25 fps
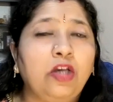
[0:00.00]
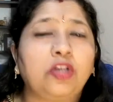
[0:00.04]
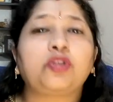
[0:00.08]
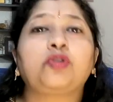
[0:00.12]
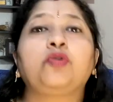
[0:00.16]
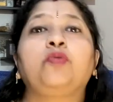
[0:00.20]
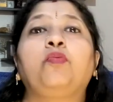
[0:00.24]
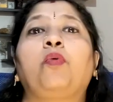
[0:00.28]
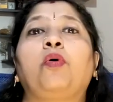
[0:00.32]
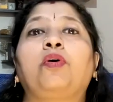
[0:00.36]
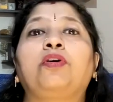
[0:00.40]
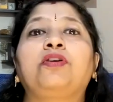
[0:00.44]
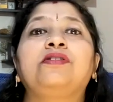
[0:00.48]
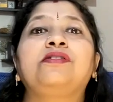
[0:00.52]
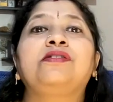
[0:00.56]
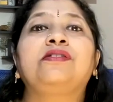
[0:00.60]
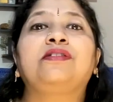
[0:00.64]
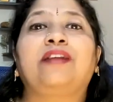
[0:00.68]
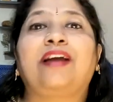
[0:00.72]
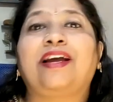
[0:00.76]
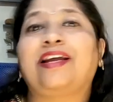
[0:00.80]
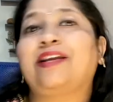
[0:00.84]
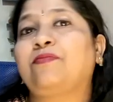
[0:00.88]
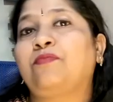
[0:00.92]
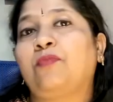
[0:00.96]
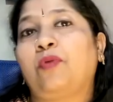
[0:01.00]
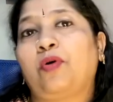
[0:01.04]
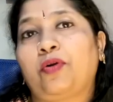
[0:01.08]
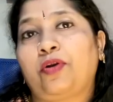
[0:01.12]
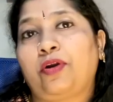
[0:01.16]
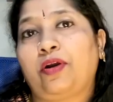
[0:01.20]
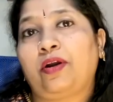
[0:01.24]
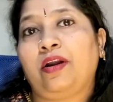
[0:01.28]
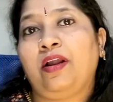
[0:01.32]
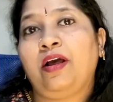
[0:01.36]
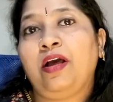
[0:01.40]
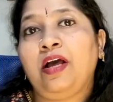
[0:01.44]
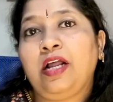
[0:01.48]
So what is the right
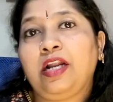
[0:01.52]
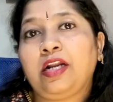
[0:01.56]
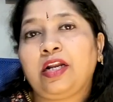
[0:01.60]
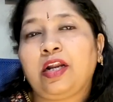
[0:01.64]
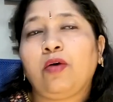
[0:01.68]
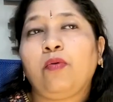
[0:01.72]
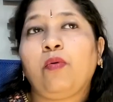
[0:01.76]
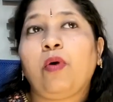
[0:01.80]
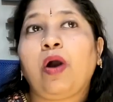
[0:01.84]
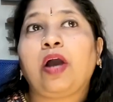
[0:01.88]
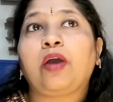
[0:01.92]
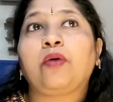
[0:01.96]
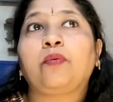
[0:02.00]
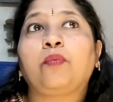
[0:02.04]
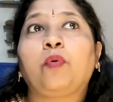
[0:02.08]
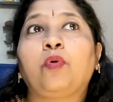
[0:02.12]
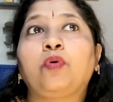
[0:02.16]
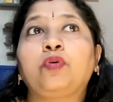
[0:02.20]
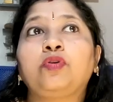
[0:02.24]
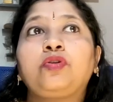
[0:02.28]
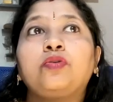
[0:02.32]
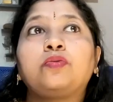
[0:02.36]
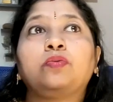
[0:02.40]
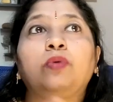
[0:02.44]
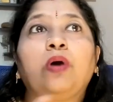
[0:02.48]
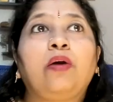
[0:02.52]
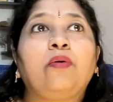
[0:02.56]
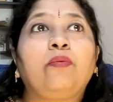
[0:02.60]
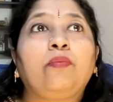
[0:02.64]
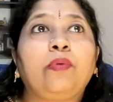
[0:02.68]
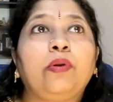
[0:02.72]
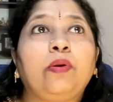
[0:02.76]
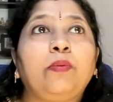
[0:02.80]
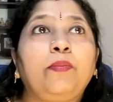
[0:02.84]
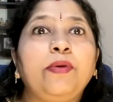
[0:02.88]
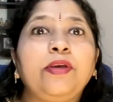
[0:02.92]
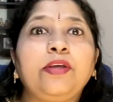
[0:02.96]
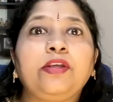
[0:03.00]
model? So I will
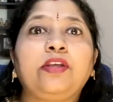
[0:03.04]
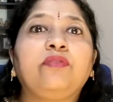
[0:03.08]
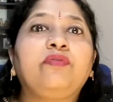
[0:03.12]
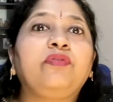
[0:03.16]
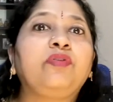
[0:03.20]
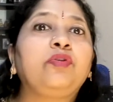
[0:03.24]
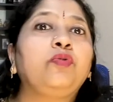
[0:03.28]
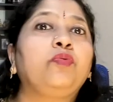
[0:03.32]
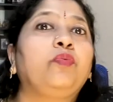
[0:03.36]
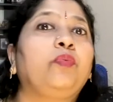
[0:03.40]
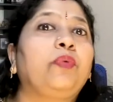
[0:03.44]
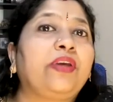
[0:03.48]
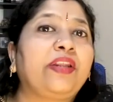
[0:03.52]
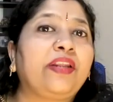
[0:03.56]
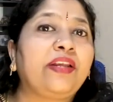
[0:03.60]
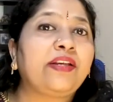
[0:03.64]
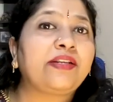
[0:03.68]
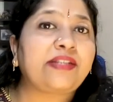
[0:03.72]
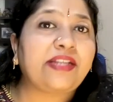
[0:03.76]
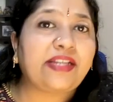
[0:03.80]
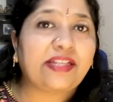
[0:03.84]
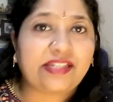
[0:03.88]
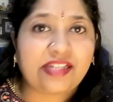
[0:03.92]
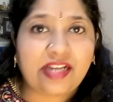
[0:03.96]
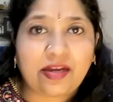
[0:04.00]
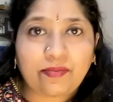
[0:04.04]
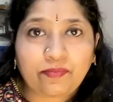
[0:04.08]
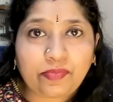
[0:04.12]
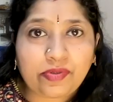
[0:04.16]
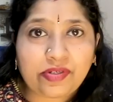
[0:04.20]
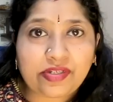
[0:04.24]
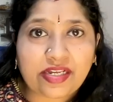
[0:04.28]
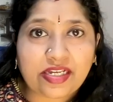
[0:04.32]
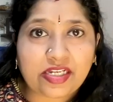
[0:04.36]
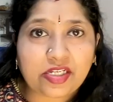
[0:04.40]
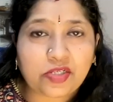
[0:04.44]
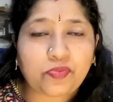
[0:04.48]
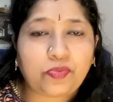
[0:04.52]
be giving you various
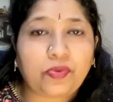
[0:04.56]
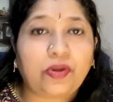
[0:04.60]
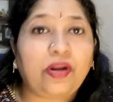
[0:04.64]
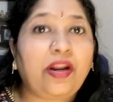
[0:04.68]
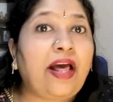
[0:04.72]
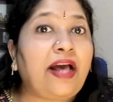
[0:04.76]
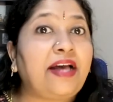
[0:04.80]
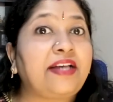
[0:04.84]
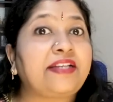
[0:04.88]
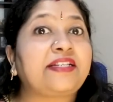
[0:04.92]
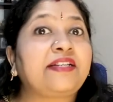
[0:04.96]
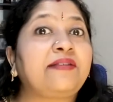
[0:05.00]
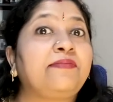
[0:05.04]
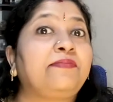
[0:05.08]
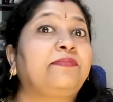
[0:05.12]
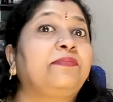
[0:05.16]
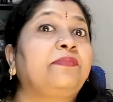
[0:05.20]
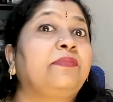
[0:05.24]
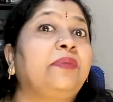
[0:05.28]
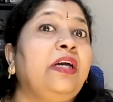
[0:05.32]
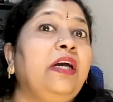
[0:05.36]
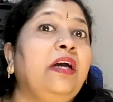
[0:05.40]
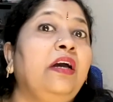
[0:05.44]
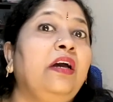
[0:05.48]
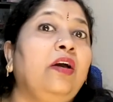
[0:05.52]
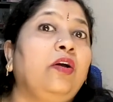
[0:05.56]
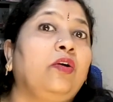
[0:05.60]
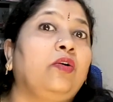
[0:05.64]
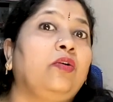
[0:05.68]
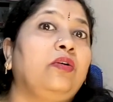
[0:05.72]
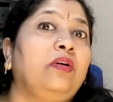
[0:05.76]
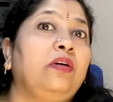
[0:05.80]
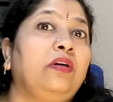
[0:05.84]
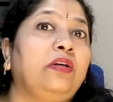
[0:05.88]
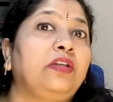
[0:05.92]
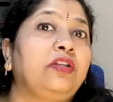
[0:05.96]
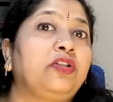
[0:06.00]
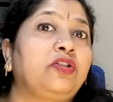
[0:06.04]
examples as well as I'm
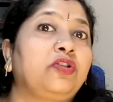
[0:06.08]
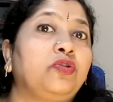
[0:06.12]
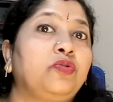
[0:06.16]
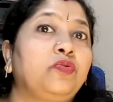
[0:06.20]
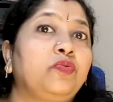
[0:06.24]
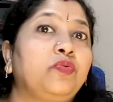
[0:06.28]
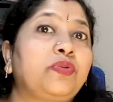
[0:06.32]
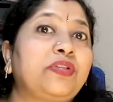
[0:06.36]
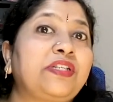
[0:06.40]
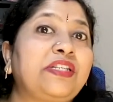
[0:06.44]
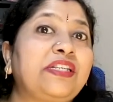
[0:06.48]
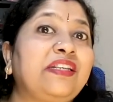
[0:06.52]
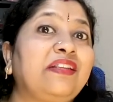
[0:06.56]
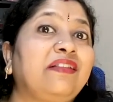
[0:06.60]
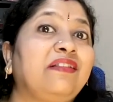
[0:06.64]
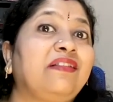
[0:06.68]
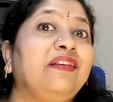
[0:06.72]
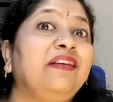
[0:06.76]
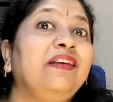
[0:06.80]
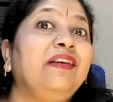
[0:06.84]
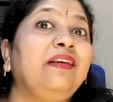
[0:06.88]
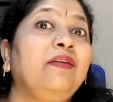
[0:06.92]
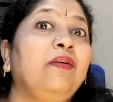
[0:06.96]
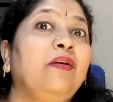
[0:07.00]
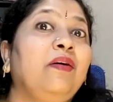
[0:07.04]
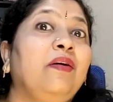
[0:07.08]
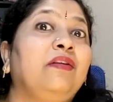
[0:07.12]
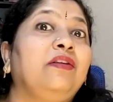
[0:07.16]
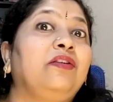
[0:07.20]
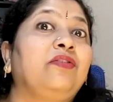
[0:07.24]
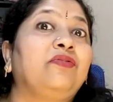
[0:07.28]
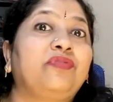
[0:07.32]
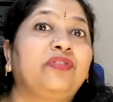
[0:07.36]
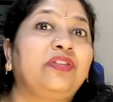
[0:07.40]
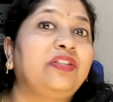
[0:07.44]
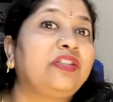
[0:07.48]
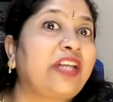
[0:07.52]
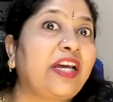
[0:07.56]
introducing the
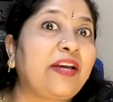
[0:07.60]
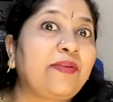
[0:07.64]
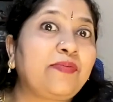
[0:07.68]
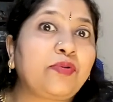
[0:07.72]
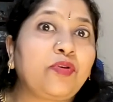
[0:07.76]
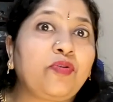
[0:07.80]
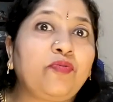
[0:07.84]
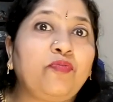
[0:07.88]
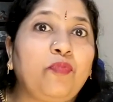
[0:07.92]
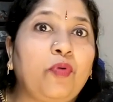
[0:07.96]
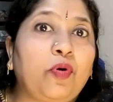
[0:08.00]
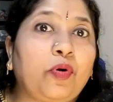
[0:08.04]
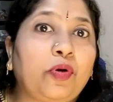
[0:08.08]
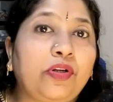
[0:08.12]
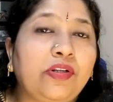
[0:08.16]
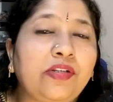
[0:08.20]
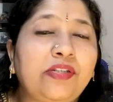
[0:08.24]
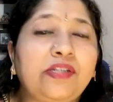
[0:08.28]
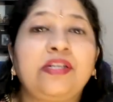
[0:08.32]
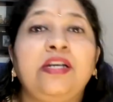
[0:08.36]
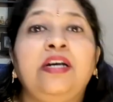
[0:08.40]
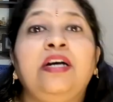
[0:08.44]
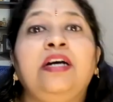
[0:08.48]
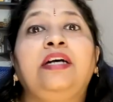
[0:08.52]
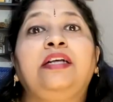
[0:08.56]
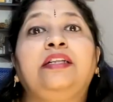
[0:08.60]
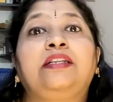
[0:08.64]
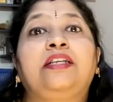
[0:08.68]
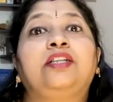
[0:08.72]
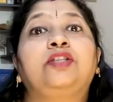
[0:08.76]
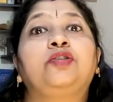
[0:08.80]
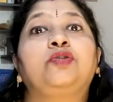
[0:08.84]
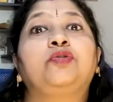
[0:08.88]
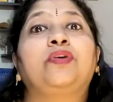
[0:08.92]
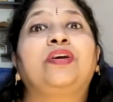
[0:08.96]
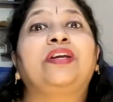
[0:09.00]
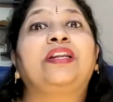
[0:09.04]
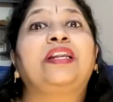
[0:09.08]
different types of models
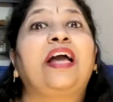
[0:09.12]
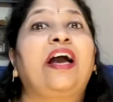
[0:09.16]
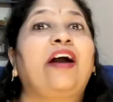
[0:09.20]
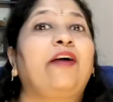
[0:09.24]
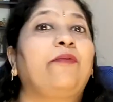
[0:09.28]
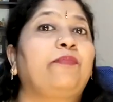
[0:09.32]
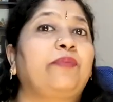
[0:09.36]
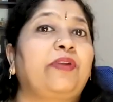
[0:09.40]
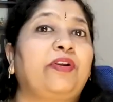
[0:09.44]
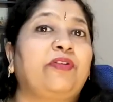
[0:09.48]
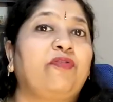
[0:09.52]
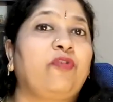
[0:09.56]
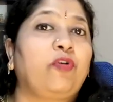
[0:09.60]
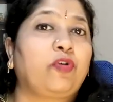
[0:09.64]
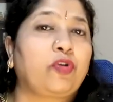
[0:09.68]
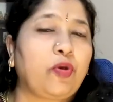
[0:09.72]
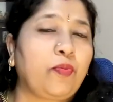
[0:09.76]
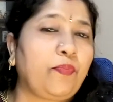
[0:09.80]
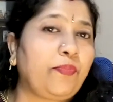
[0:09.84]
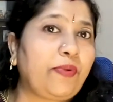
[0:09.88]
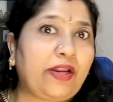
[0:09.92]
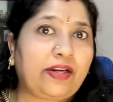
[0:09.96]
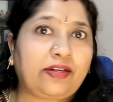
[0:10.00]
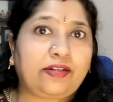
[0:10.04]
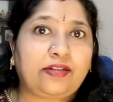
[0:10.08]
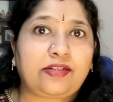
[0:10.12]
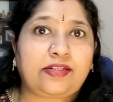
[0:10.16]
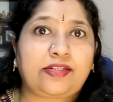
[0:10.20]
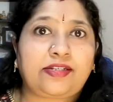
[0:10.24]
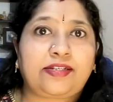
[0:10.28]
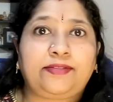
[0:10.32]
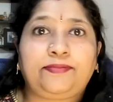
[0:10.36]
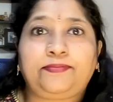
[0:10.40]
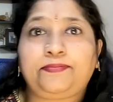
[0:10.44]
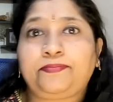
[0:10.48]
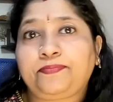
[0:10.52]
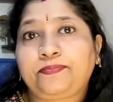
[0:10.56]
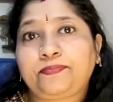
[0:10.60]
that you can have for your
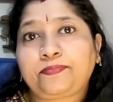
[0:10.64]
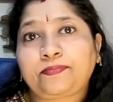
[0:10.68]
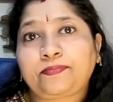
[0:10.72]
practice.